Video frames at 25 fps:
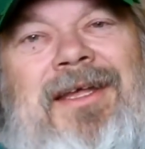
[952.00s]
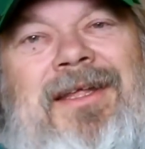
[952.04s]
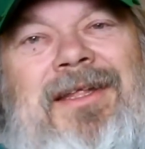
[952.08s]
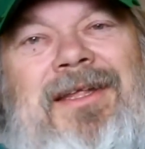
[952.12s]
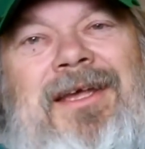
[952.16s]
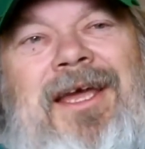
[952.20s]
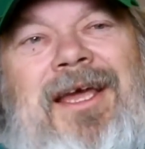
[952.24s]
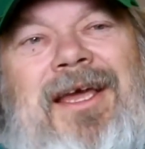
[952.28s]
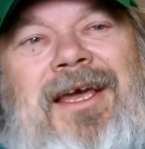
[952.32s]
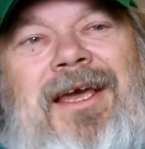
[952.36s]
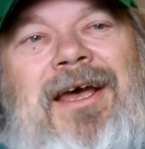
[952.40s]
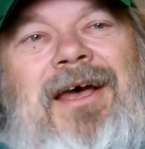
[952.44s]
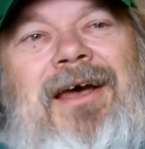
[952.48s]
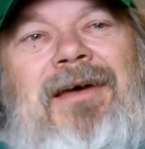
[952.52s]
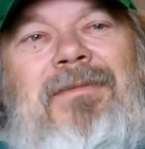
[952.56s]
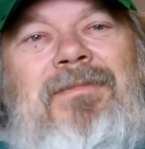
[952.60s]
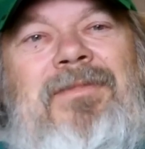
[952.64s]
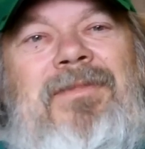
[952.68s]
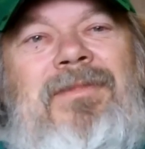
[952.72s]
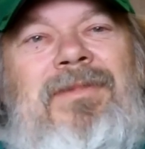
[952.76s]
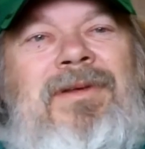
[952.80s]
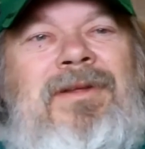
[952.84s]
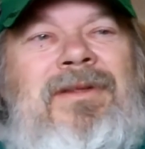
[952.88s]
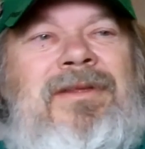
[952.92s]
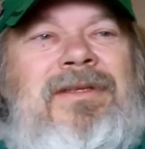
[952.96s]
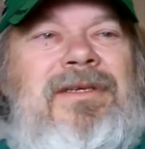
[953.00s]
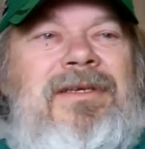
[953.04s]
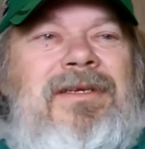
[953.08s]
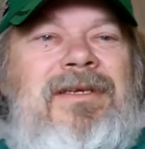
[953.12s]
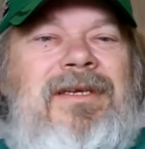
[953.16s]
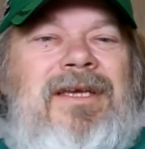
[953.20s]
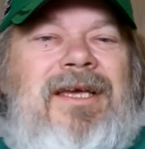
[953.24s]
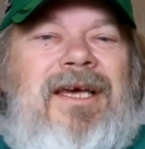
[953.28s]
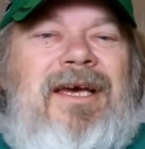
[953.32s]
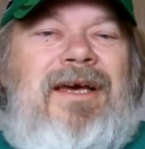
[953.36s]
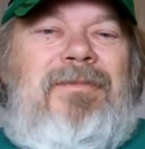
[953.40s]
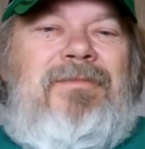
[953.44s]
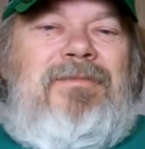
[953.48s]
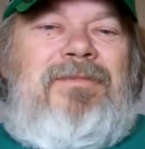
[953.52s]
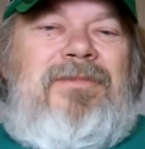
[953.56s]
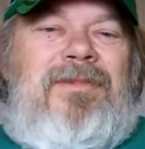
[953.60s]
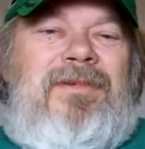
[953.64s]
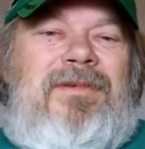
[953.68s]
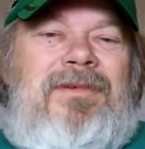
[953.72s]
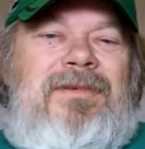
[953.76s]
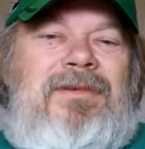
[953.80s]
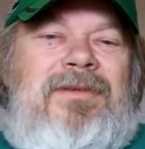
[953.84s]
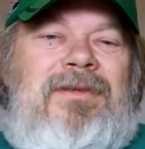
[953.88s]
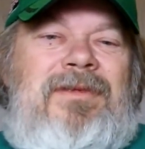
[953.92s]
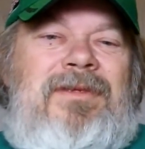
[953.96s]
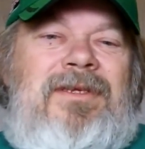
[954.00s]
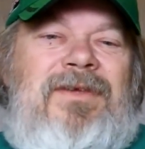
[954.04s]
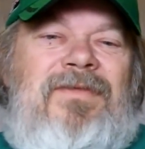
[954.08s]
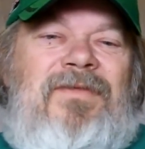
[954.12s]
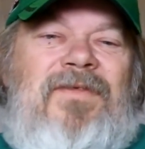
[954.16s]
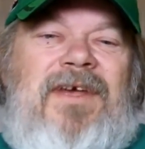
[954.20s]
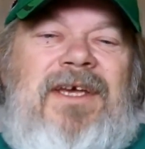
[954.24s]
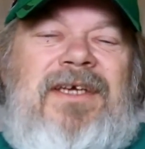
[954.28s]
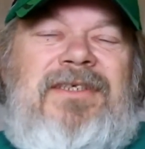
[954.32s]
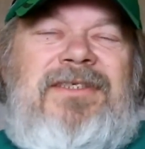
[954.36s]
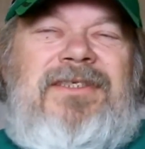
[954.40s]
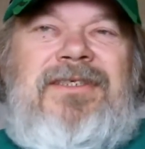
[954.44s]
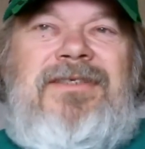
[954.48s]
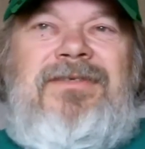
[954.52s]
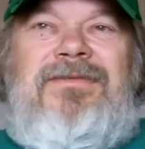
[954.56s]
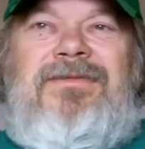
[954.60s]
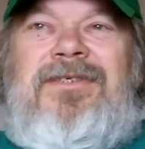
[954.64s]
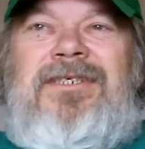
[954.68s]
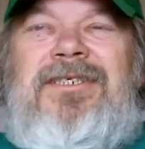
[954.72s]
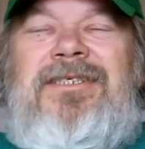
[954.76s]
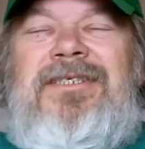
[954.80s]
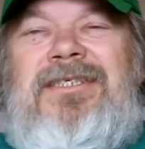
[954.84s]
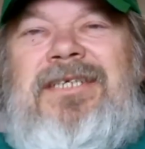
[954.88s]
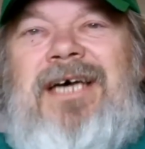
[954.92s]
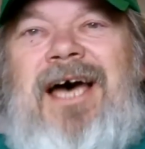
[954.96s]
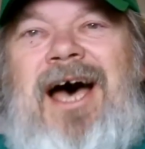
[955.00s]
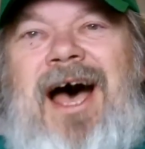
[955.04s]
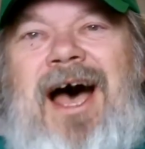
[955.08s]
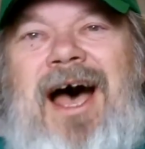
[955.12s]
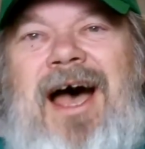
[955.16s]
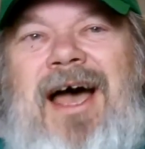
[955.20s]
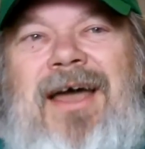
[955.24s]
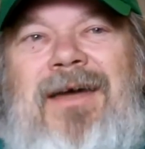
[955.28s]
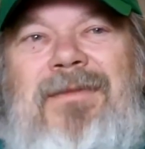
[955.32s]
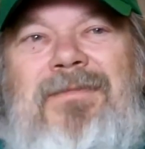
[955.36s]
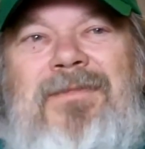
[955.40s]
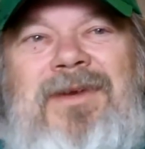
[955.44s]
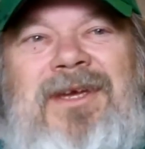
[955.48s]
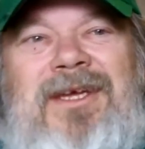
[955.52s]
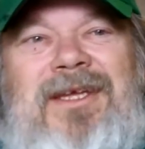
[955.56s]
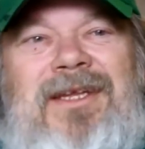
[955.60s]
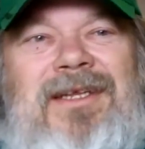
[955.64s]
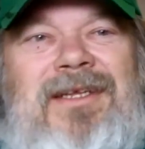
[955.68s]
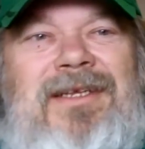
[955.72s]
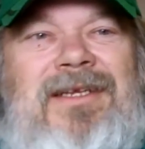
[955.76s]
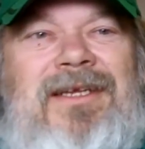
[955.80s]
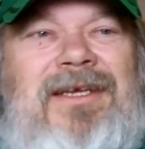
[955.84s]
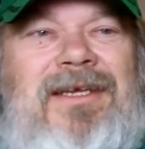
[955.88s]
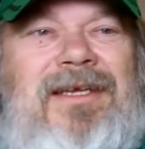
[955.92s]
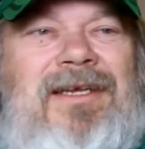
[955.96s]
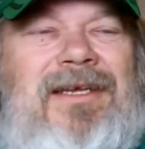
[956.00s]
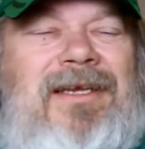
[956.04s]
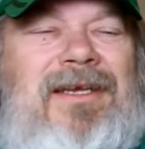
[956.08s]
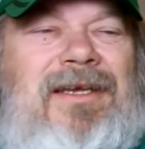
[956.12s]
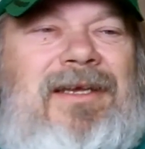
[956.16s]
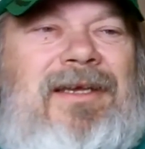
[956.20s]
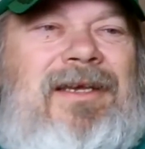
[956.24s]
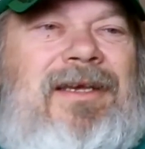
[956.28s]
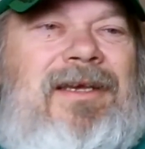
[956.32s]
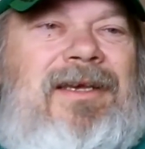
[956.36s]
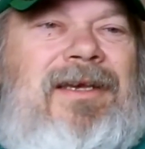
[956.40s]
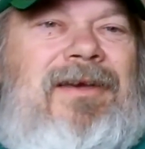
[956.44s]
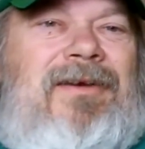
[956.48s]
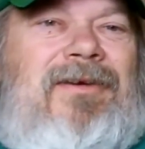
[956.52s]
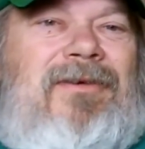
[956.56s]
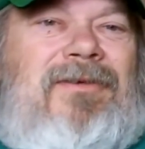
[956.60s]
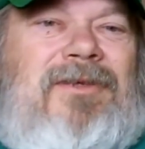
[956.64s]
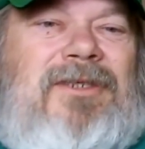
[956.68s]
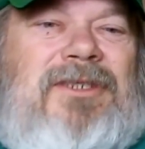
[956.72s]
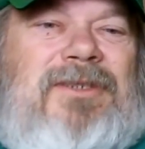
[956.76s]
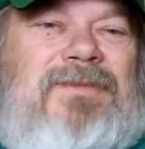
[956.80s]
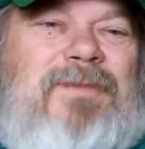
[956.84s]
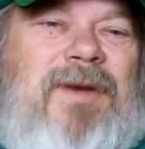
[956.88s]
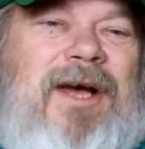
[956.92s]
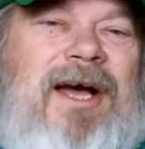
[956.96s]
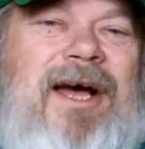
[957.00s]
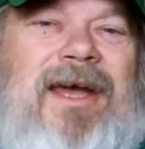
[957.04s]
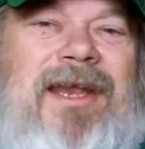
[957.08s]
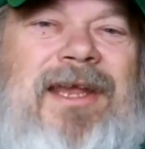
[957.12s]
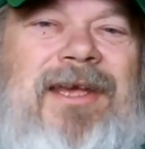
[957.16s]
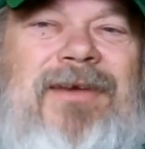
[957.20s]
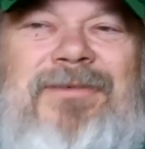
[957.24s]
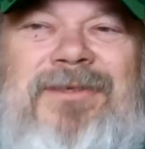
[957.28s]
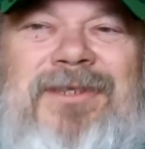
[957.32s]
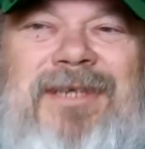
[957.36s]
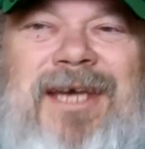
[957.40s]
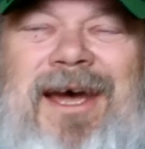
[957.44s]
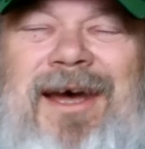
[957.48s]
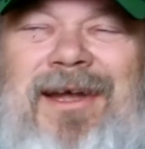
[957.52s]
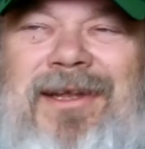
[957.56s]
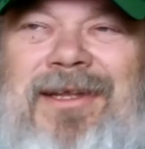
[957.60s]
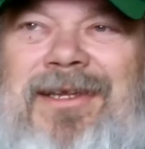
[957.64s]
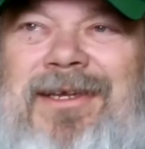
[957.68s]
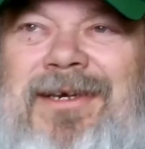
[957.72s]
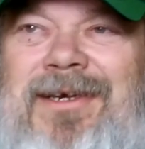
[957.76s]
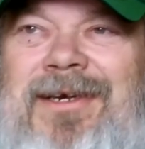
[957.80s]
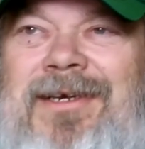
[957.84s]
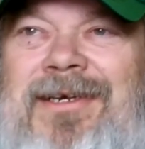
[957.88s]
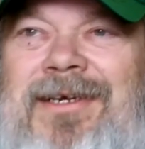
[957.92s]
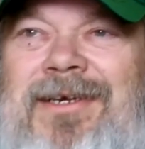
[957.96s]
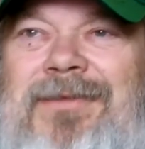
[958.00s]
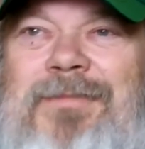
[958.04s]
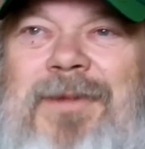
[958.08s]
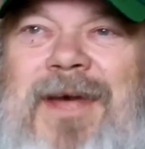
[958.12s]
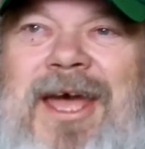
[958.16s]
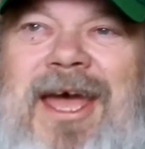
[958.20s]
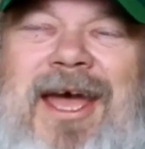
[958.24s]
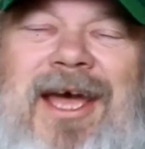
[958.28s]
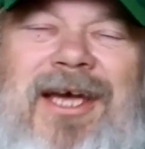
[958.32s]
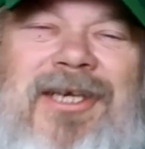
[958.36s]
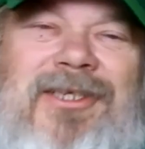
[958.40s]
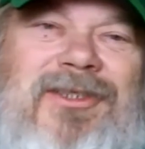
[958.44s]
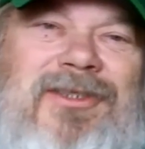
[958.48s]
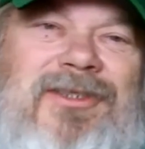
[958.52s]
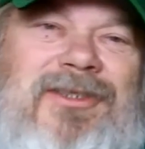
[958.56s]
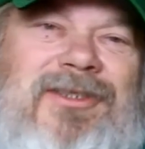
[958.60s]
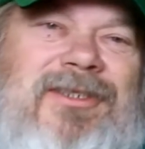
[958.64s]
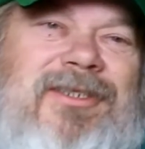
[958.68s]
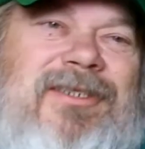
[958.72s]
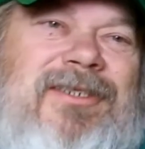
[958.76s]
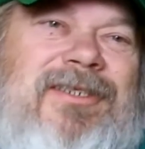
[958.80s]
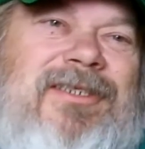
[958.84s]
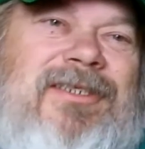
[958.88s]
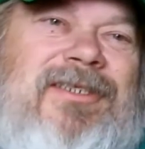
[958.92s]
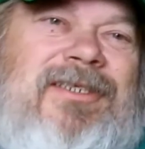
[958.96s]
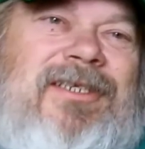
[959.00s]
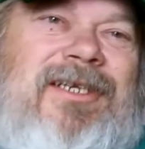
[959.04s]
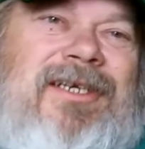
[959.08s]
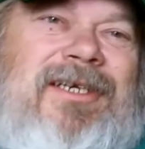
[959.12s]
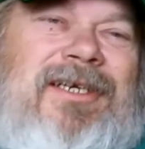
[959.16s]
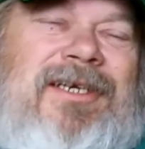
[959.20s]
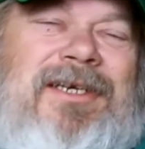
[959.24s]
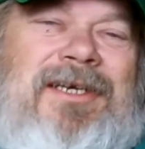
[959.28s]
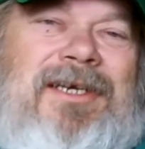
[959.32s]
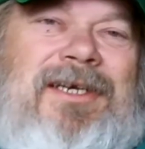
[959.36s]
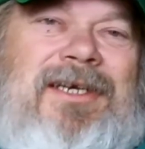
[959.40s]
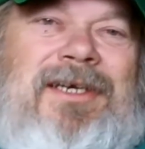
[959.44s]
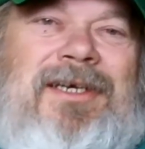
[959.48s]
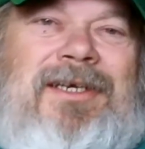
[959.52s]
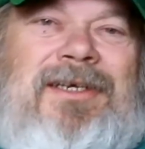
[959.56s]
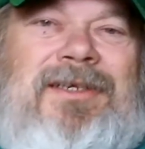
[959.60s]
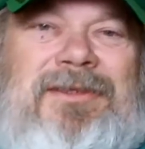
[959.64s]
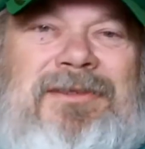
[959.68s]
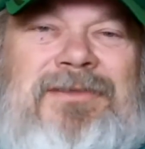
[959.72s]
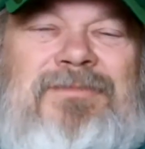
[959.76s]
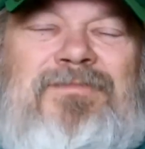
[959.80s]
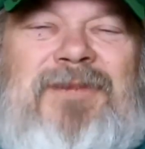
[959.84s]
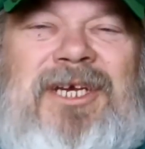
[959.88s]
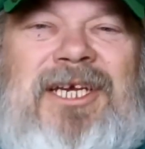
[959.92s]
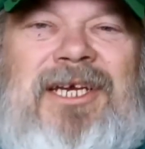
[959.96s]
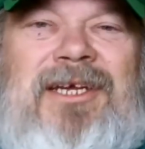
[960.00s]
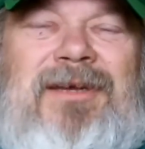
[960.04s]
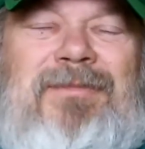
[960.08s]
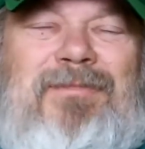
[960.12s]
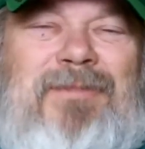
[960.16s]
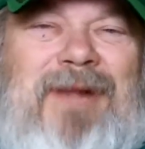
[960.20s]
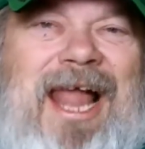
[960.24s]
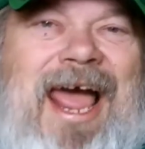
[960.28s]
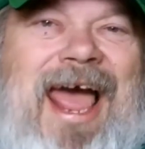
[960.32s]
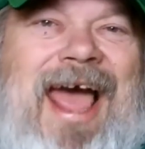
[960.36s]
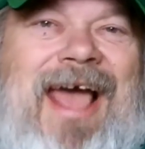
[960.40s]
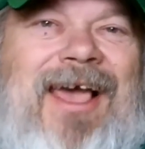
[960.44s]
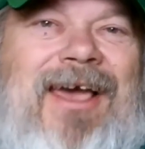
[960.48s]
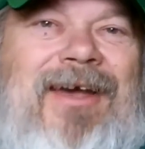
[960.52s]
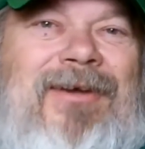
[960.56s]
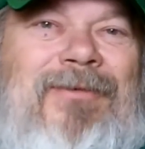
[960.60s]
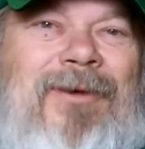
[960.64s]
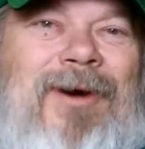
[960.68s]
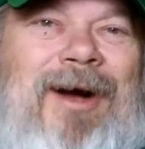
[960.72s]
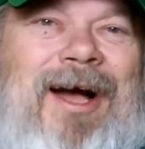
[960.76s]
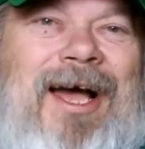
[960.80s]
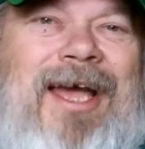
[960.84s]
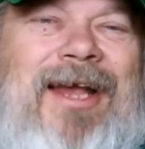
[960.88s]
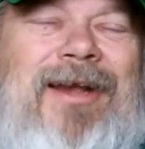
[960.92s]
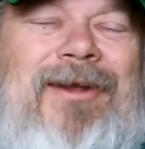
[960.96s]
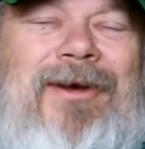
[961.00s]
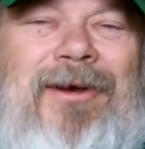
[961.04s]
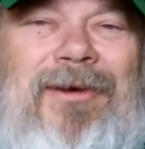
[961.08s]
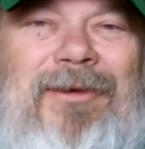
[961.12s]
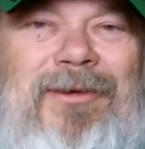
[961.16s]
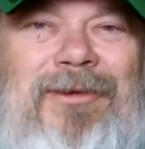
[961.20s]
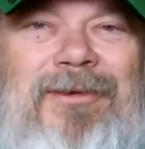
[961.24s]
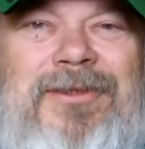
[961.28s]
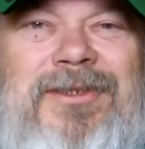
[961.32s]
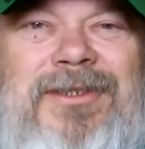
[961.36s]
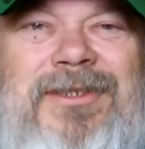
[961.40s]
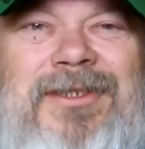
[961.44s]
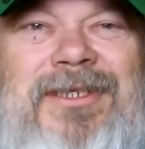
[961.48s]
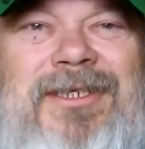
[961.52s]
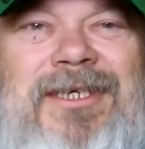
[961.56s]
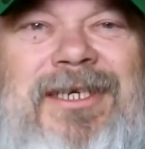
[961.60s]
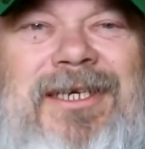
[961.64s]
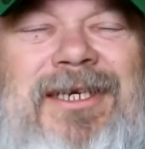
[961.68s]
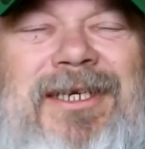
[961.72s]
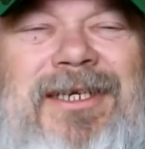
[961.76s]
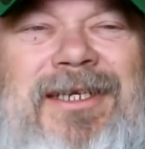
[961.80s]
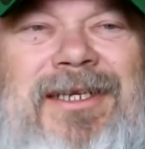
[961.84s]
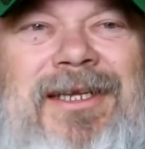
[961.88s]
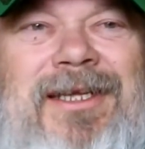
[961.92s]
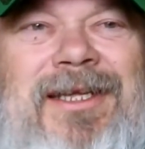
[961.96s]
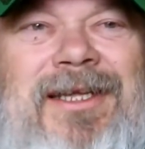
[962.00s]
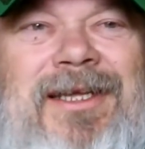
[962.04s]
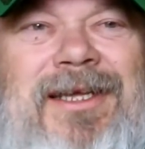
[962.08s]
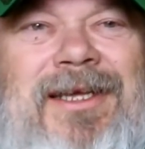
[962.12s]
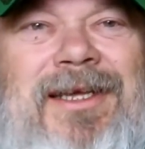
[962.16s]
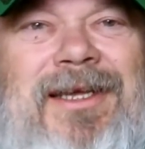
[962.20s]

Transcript: they come come to visit one time, and of course, Spotty was out there in the pasture. Being a black and white Holstein,